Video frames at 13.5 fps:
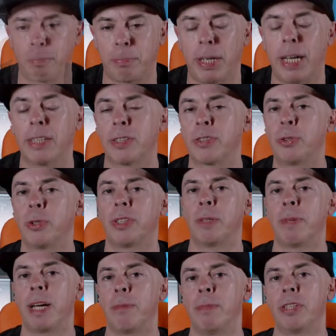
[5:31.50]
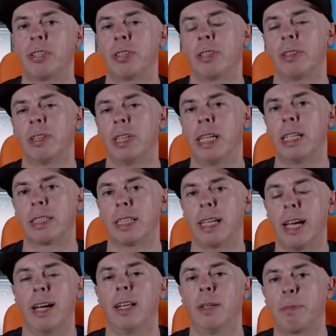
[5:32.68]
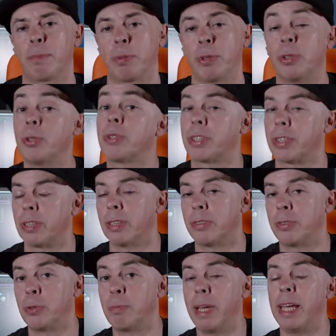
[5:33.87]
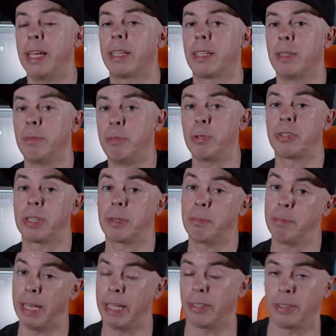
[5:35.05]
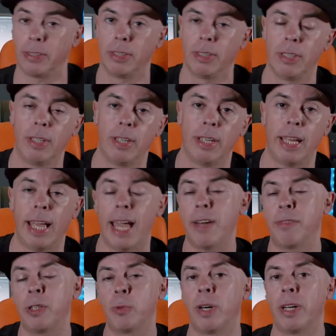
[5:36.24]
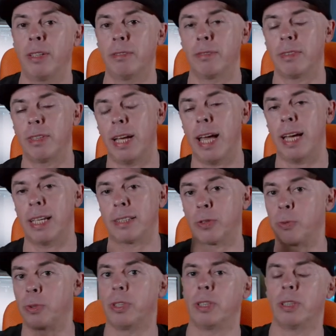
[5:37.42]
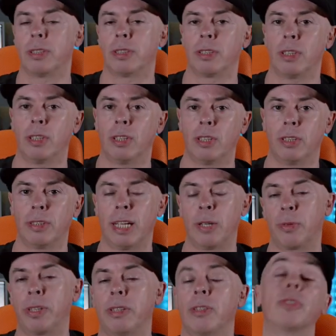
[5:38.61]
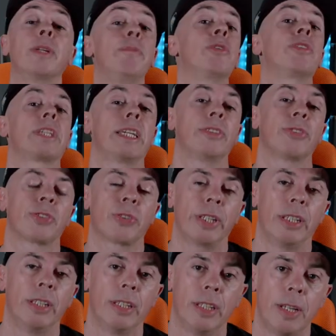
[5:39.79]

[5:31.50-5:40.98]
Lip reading: Part of Studio DMI mission is help producer to make music better. Everyone has a role on the music industry.